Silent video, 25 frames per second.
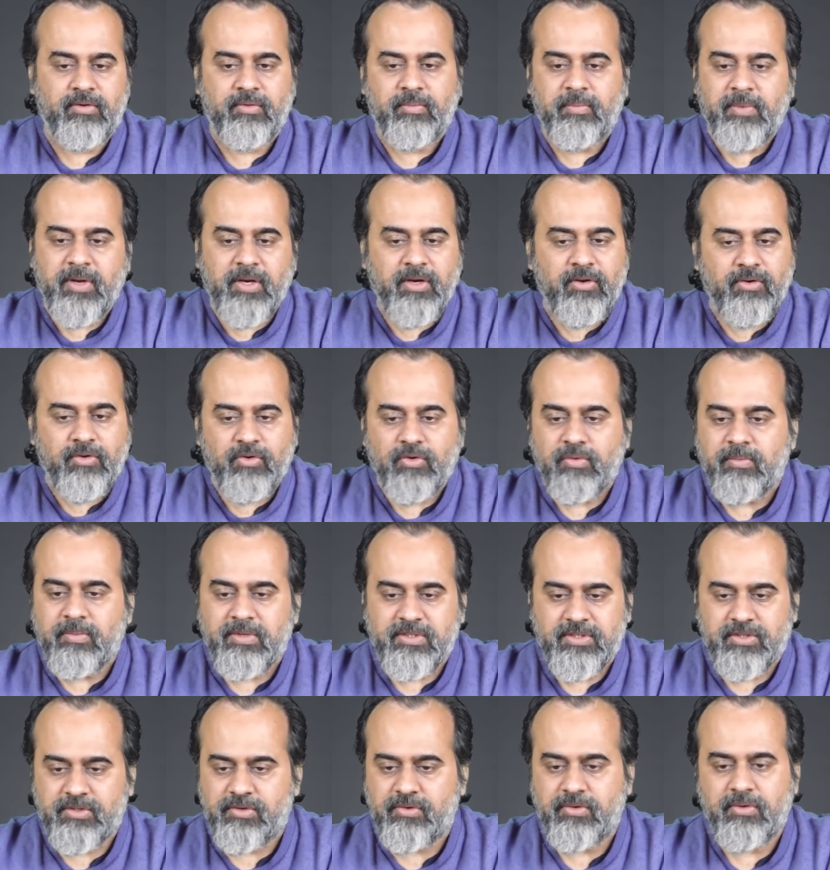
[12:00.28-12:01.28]
to mean too
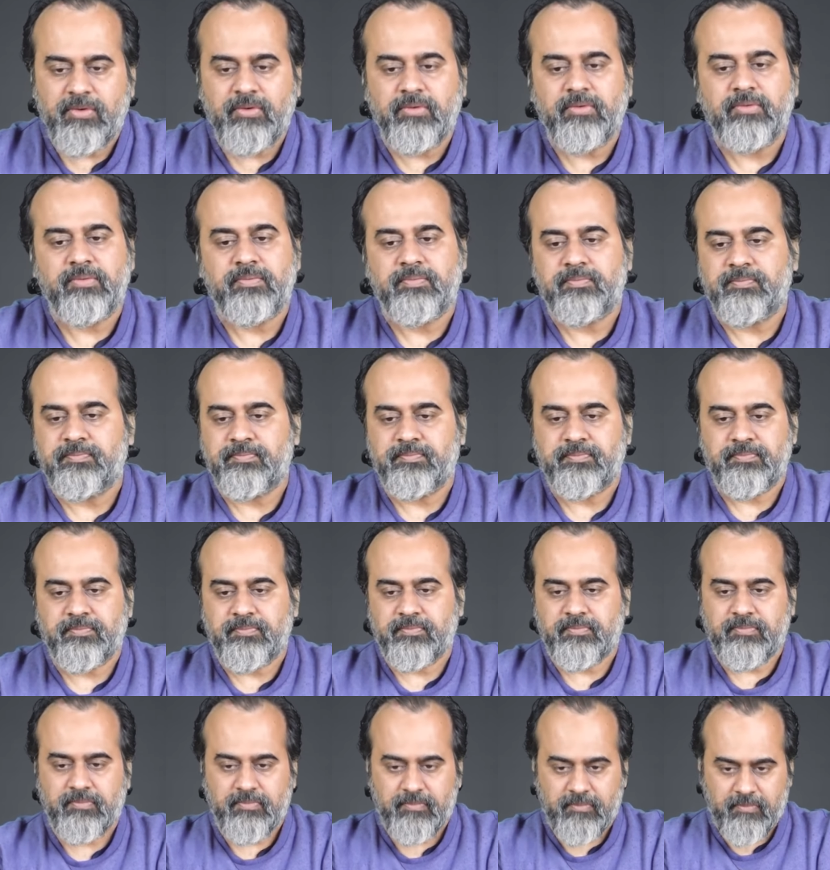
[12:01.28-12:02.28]
much to you.
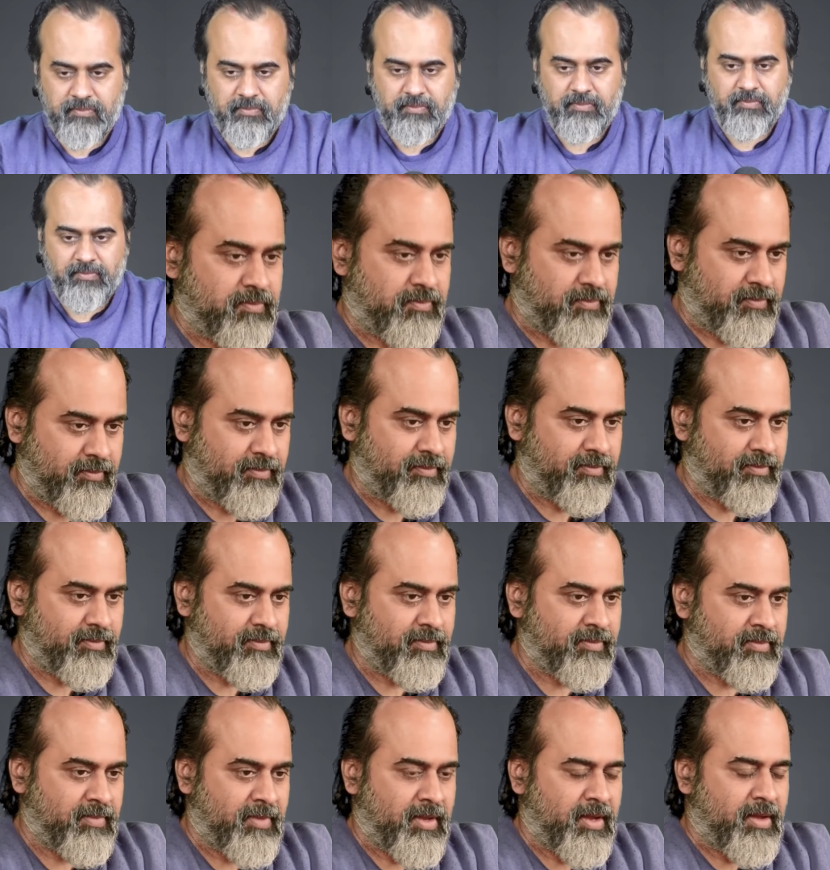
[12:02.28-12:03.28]

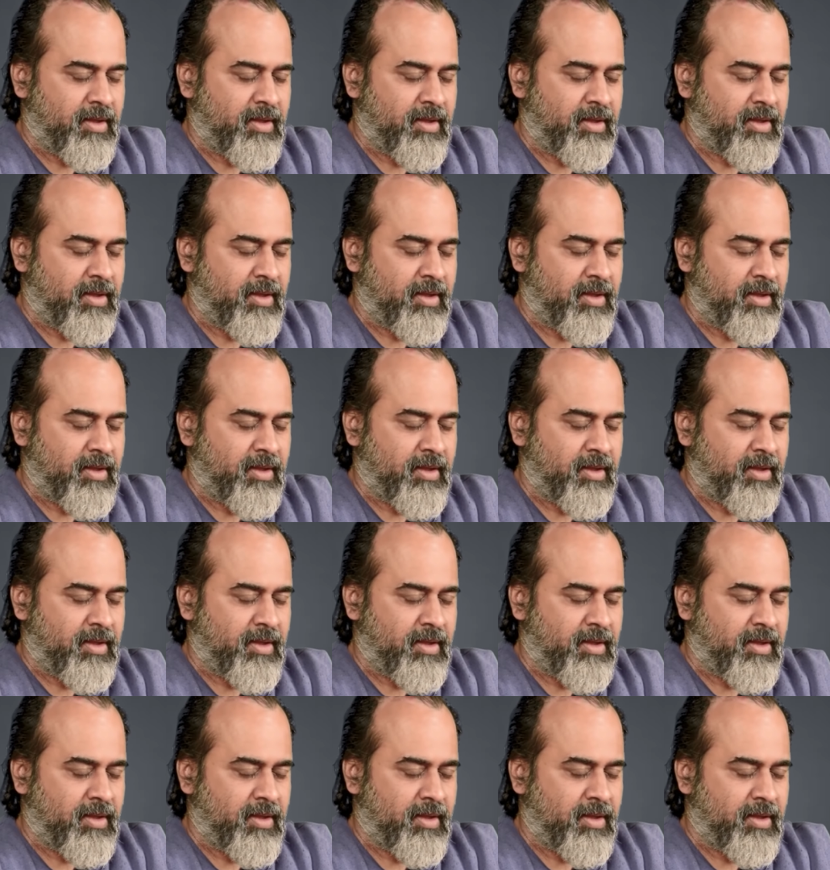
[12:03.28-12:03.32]
Hmm?